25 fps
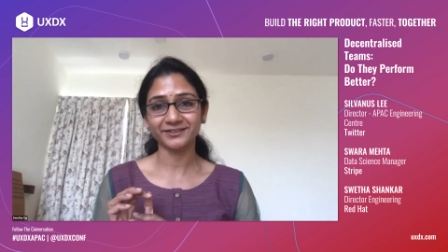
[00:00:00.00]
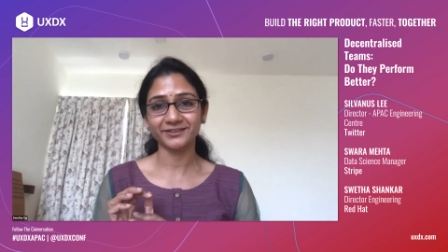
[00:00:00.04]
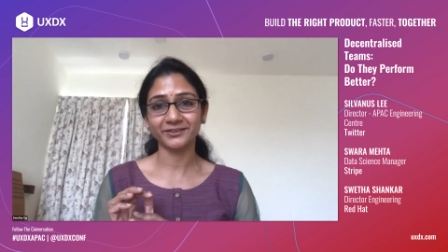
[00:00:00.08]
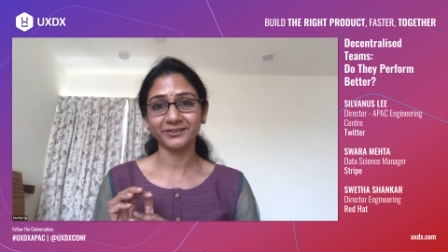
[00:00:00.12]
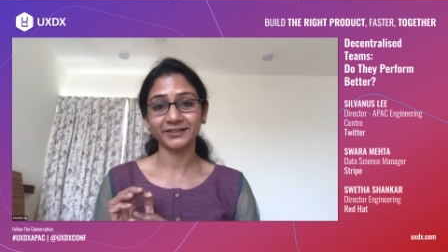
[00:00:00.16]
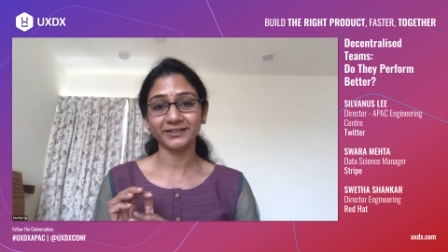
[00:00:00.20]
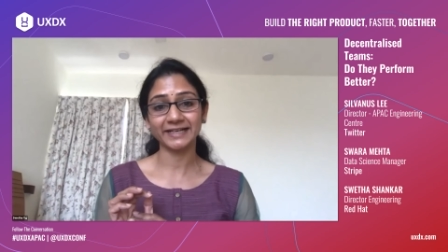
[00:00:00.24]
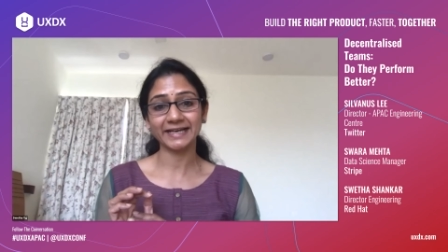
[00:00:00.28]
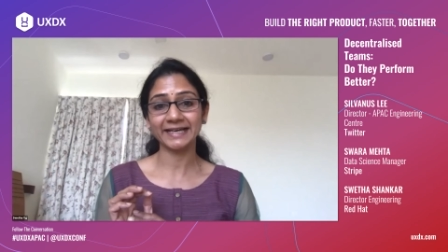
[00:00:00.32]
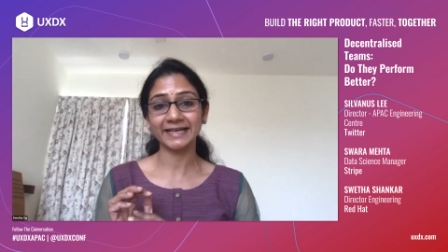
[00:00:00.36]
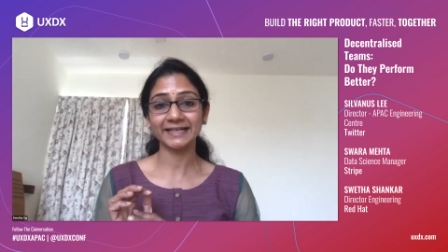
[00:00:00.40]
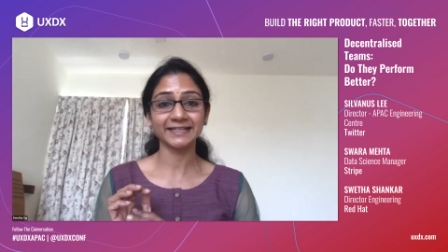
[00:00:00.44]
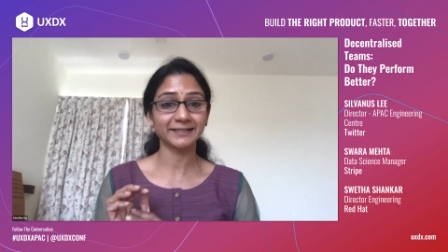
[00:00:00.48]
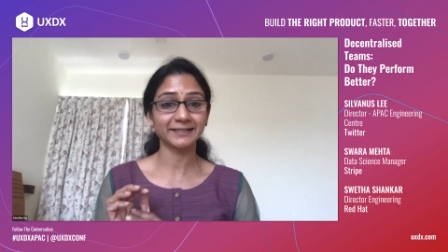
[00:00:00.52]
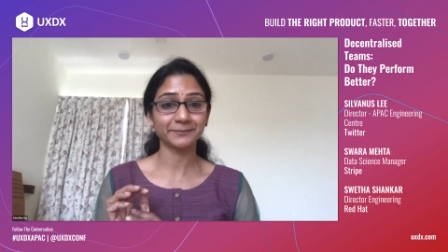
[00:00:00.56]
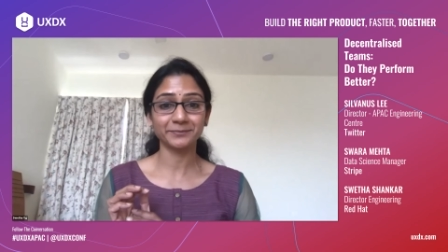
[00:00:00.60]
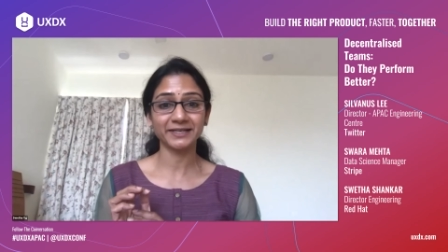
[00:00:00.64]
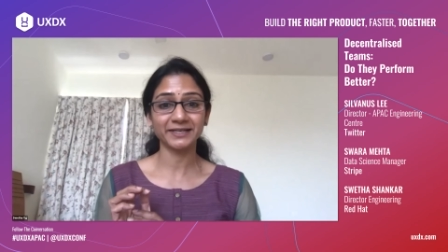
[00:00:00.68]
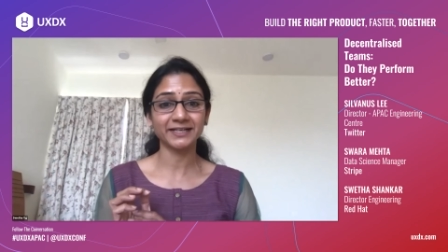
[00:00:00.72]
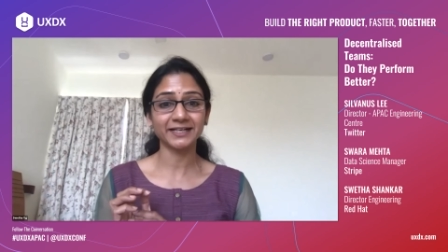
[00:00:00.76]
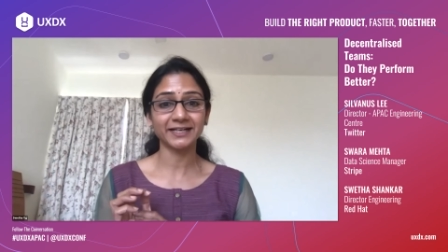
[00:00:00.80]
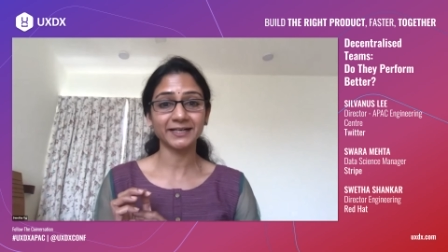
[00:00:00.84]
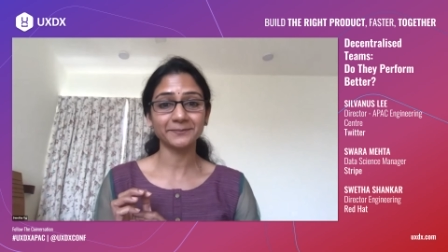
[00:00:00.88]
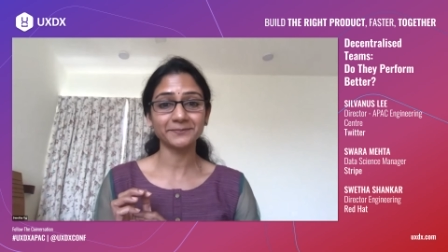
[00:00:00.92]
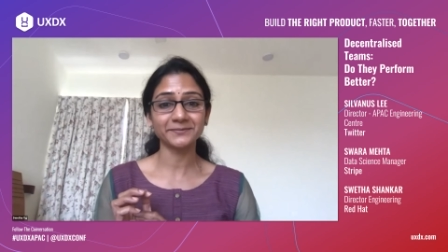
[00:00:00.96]
and it
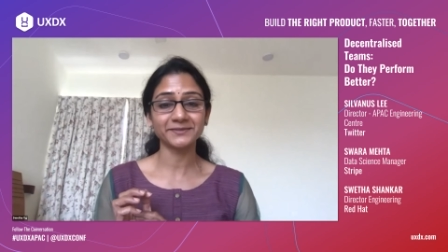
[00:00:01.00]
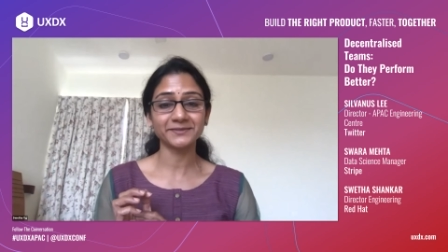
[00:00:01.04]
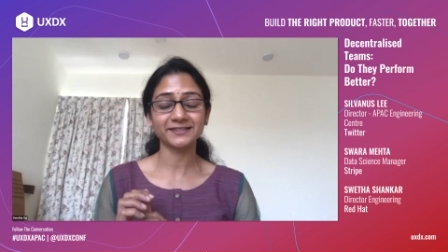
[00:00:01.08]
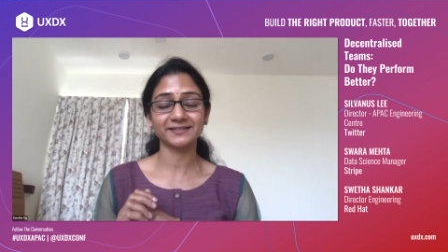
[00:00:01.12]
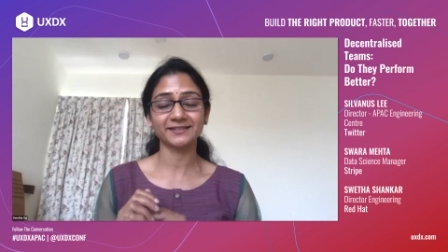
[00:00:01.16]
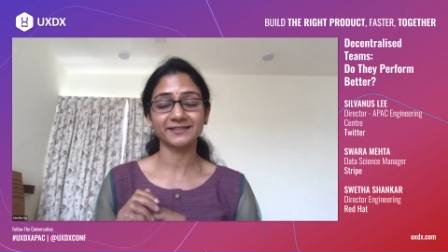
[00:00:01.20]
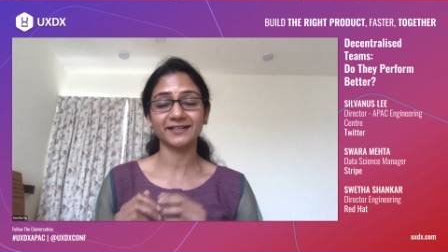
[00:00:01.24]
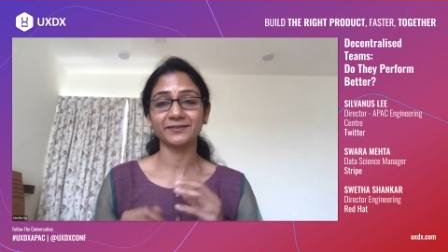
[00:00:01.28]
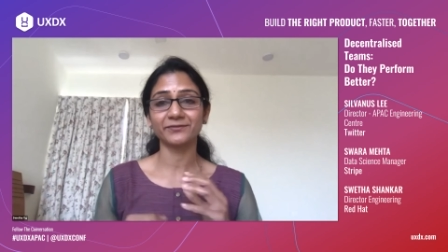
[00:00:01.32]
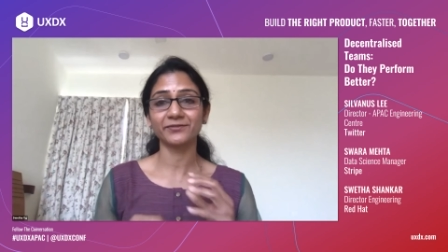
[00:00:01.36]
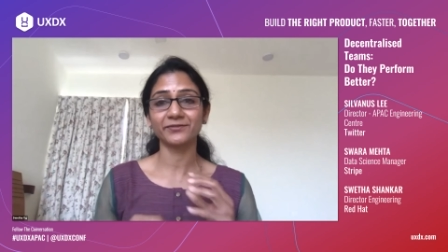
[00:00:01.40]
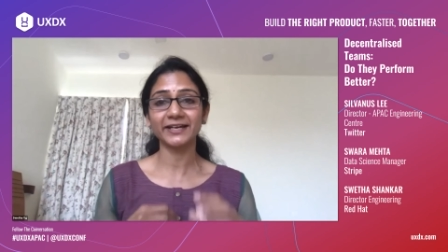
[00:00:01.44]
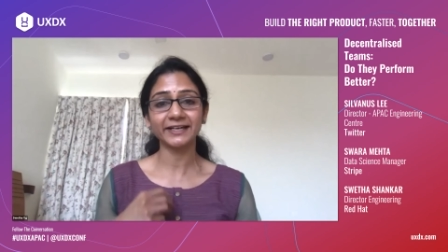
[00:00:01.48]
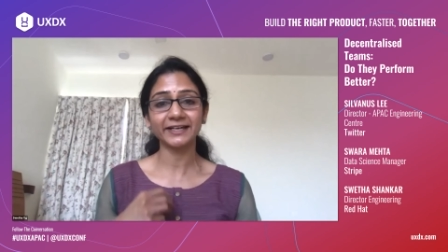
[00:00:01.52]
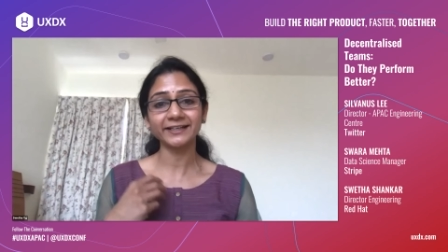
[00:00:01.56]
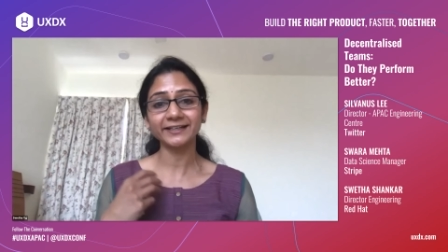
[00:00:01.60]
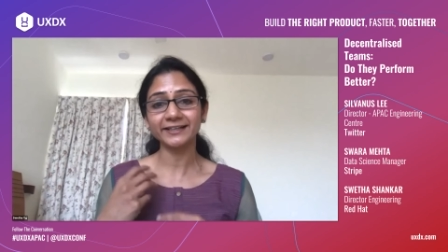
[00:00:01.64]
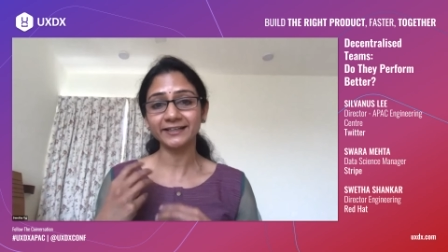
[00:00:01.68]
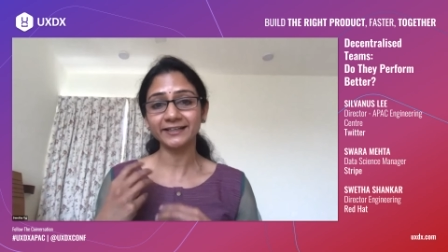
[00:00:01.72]
becomes a very